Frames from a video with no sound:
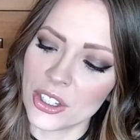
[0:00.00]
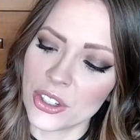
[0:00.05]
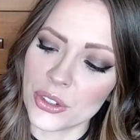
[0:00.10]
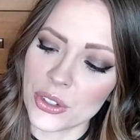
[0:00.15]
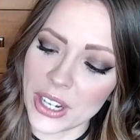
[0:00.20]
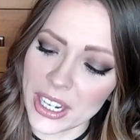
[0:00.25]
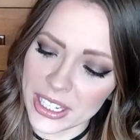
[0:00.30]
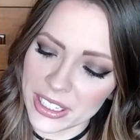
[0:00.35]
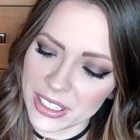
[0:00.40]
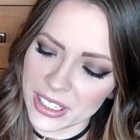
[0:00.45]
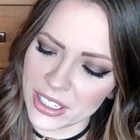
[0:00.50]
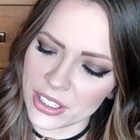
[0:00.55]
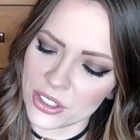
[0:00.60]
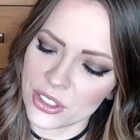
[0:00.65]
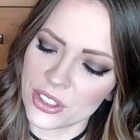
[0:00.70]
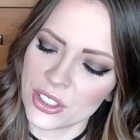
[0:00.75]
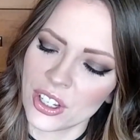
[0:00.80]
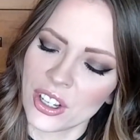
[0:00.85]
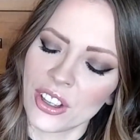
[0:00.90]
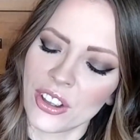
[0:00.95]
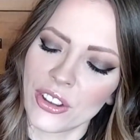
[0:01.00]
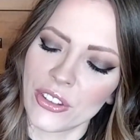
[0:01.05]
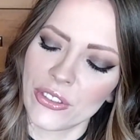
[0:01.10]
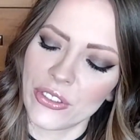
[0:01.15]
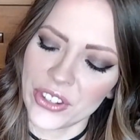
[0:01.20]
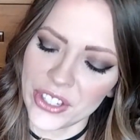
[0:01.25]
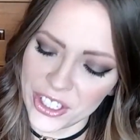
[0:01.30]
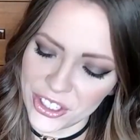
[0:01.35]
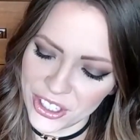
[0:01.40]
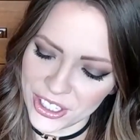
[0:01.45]
Dry Touch
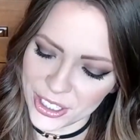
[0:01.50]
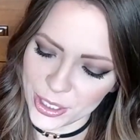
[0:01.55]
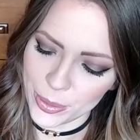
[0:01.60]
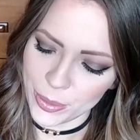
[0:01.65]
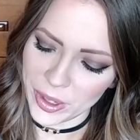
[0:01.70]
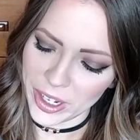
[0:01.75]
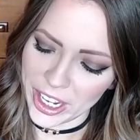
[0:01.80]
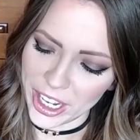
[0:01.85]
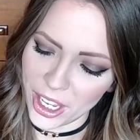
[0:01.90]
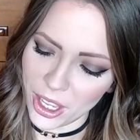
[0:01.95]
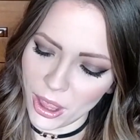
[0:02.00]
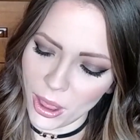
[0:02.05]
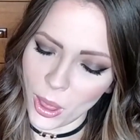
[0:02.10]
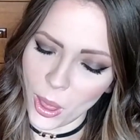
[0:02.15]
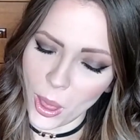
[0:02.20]
Finishing Spray.